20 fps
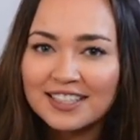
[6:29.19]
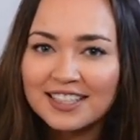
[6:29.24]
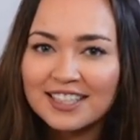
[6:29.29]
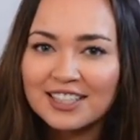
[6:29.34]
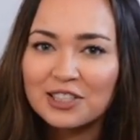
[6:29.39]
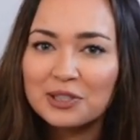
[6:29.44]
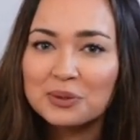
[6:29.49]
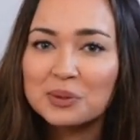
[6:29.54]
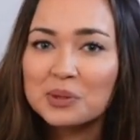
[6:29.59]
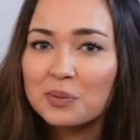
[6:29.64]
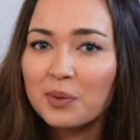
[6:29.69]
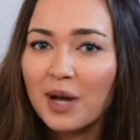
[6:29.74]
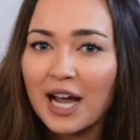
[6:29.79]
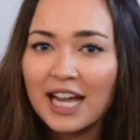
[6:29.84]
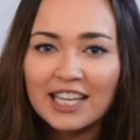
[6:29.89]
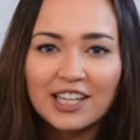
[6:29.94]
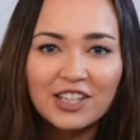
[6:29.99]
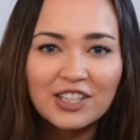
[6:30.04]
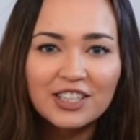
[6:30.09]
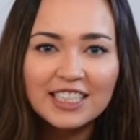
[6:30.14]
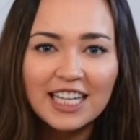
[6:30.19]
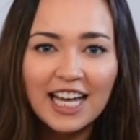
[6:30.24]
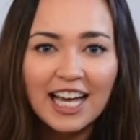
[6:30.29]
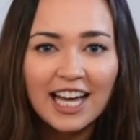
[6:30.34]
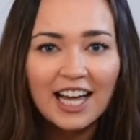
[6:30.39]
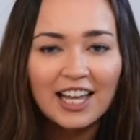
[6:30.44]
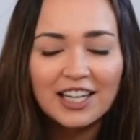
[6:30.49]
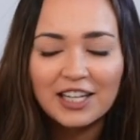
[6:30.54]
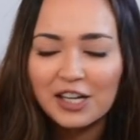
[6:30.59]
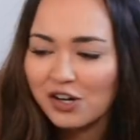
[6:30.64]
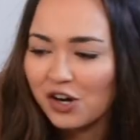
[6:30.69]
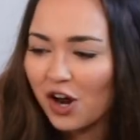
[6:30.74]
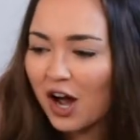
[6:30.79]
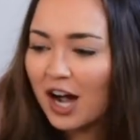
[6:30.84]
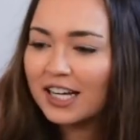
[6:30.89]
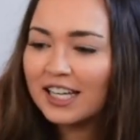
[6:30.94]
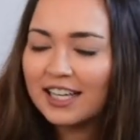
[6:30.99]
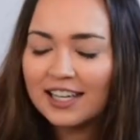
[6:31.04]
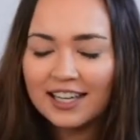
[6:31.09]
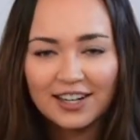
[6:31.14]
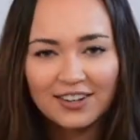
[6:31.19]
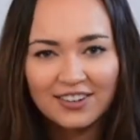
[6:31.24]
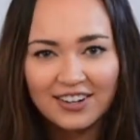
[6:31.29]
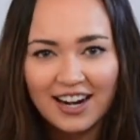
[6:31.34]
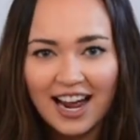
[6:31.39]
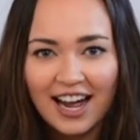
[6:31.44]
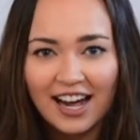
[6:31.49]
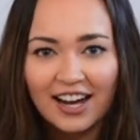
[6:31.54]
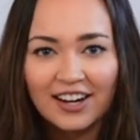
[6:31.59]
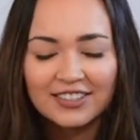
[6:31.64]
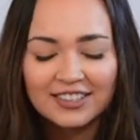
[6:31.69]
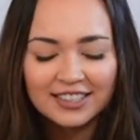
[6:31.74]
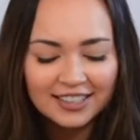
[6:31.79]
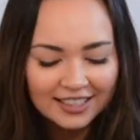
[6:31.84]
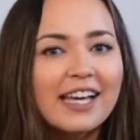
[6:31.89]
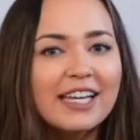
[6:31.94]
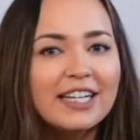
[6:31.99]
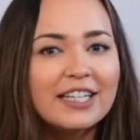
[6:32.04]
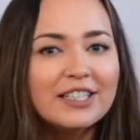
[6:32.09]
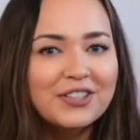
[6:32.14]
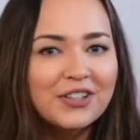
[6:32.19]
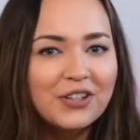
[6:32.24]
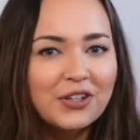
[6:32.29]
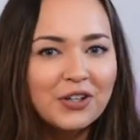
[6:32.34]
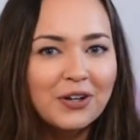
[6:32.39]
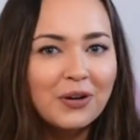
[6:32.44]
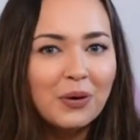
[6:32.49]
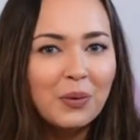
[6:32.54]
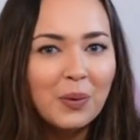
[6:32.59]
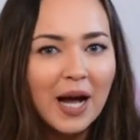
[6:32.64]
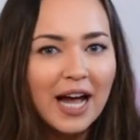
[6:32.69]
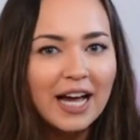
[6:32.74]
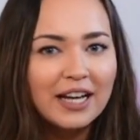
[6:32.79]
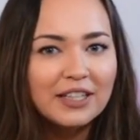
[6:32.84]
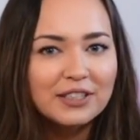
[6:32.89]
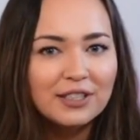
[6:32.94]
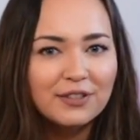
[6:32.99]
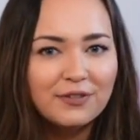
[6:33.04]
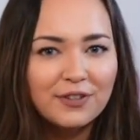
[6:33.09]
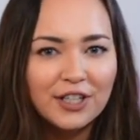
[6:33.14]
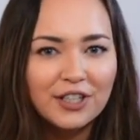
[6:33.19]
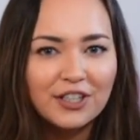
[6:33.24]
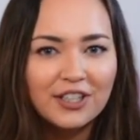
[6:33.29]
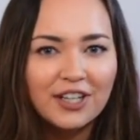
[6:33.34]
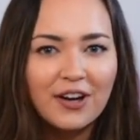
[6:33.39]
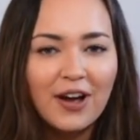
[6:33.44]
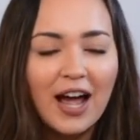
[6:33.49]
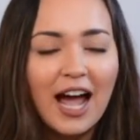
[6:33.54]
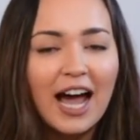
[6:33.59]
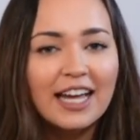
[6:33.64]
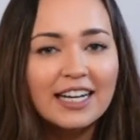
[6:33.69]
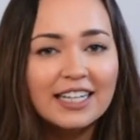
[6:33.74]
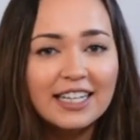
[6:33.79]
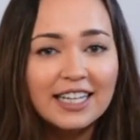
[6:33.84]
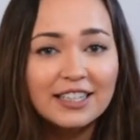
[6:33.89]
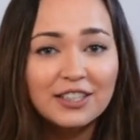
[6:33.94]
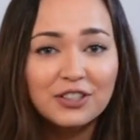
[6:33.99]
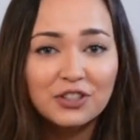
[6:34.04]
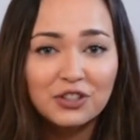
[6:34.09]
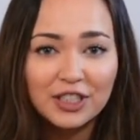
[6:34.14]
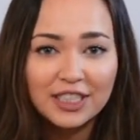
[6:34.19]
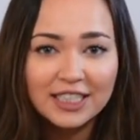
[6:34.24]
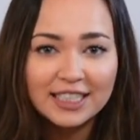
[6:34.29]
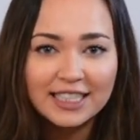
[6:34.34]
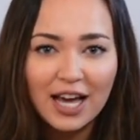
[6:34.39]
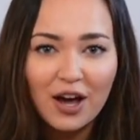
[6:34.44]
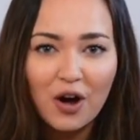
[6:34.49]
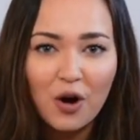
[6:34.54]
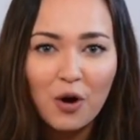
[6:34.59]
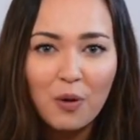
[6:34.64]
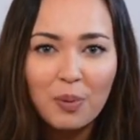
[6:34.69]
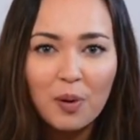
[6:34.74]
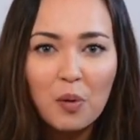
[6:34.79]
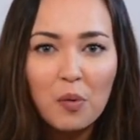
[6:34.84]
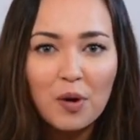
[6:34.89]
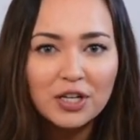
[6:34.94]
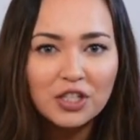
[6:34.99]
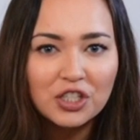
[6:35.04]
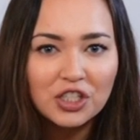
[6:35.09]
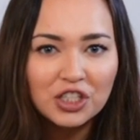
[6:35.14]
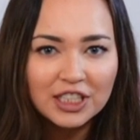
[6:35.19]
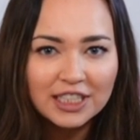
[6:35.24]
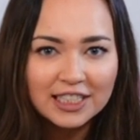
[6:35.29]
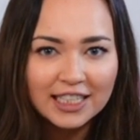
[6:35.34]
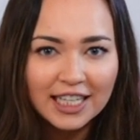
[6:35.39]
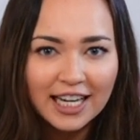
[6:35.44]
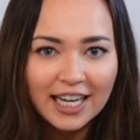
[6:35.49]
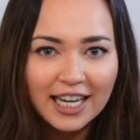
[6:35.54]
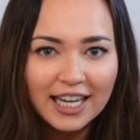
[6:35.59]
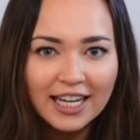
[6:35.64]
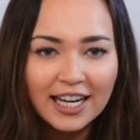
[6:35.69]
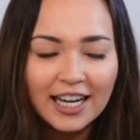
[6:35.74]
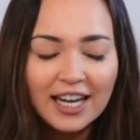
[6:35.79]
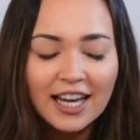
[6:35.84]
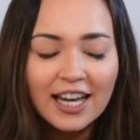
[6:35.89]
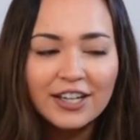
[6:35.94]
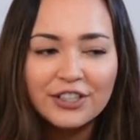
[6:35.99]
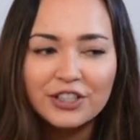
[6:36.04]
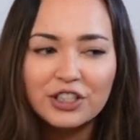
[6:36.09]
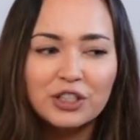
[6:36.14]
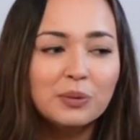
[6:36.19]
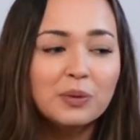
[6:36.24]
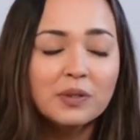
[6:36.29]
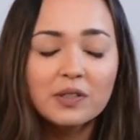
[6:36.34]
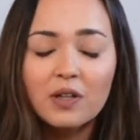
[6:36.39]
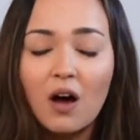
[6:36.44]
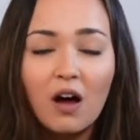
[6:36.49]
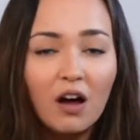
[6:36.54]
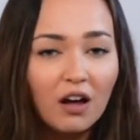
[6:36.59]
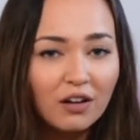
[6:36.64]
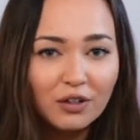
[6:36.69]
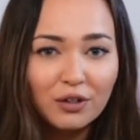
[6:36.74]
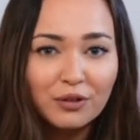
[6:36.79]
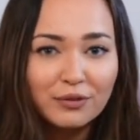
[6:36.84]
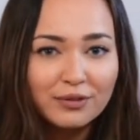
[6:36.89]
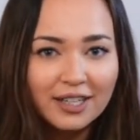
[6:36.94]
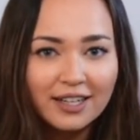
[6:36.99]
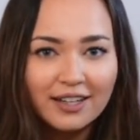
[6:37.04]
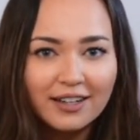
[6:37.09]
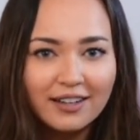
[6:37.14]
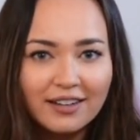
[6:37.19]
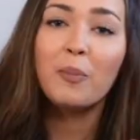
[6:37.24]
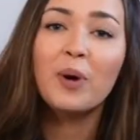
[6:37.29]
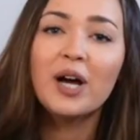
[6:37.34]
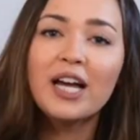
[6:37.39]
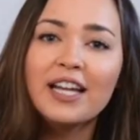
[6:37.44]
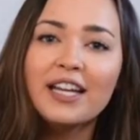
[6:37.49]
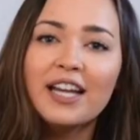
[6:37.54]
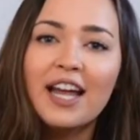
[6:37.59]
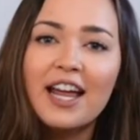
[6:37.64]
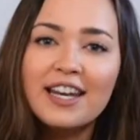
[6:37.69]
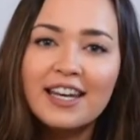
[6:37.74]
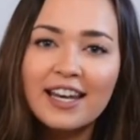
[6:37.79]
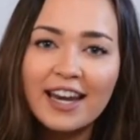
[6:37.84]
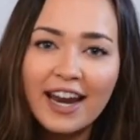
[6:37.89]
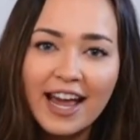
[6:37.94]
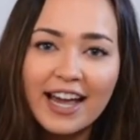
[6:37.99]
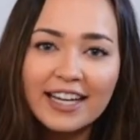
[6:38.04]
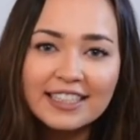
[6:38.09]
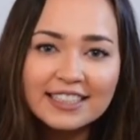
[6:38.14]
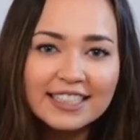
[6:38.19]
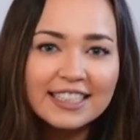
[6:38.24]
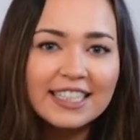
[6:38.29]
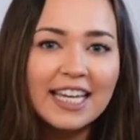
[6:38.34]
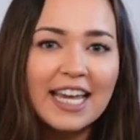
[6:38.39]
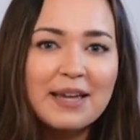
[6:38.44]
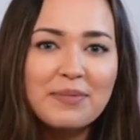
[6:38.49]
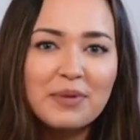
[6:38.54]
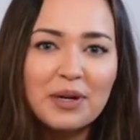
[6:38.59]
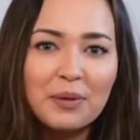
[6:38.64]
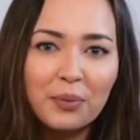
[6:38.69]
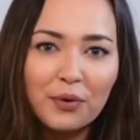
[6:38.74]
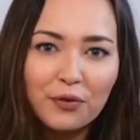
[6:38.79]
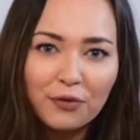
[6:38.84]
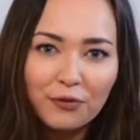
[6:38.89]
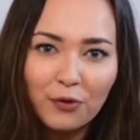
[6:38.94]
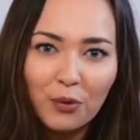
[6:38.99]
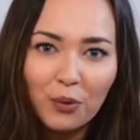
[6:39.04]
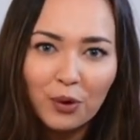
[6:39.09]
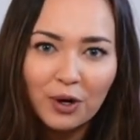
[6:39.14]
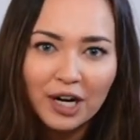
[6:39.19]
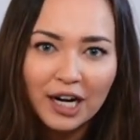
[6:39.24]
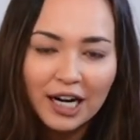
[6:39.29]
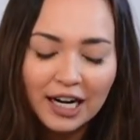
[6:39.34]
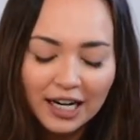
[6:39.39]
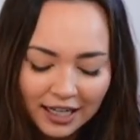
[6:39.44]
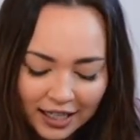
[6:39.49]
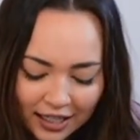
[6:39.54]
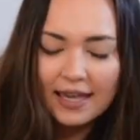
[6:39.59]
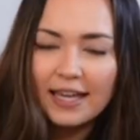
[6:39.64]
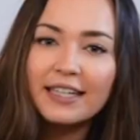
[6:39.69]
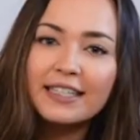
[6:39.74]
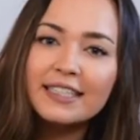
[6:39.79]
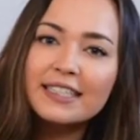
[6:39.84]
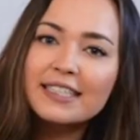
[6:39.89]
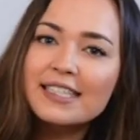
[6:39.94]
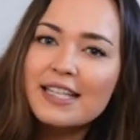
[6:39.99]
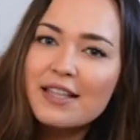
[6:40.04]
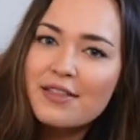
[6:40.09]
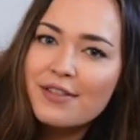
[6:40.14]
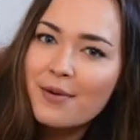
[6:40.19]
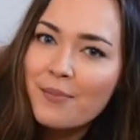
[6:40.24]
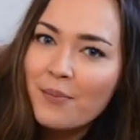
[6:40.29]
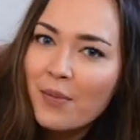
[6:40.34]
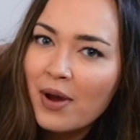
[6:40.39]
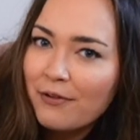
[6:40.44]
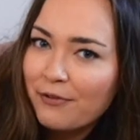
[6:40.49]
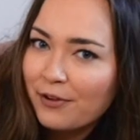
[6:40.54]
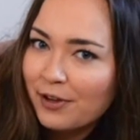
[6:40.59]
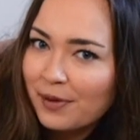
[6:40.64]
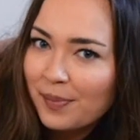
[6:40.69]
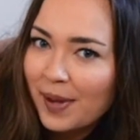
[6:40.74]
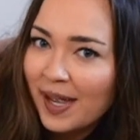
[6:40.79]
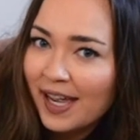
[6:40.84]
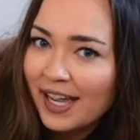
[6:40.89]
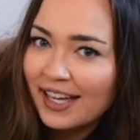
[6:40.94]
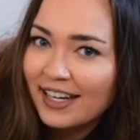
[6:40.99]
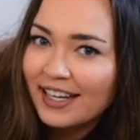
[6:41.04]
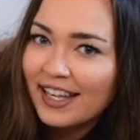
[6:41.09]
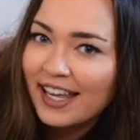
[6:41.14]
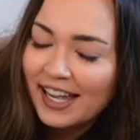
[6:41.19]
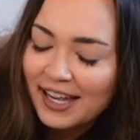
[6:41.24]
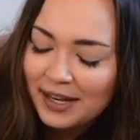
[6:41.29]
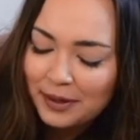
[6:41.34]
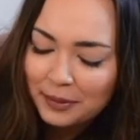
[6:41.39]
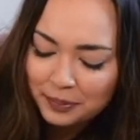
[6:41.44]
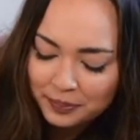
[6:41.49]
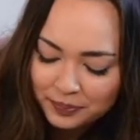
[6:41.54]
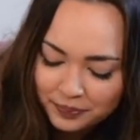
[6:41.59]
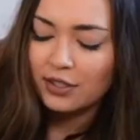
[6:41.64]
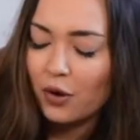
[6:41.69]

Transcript: Like, she was wagging her tail and knocking it around, and it took her a while to figure out how to get the treats out, but once she did, she was all over it. But next, game number 4 is the muffin pan game.